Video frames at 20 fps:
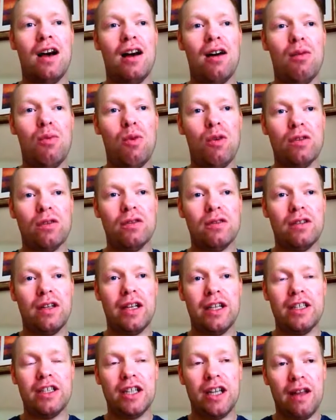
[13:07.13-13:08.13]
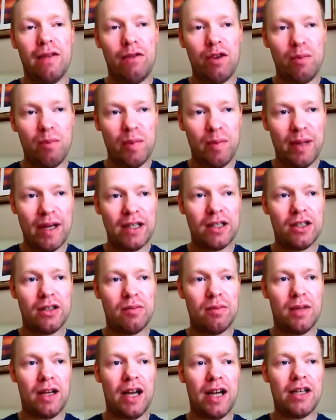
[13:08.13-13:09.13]
I want it to give you
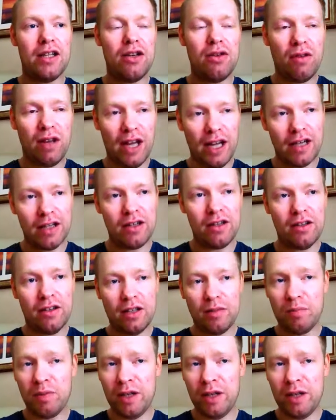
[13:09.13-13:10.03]
momentum, and you can do this.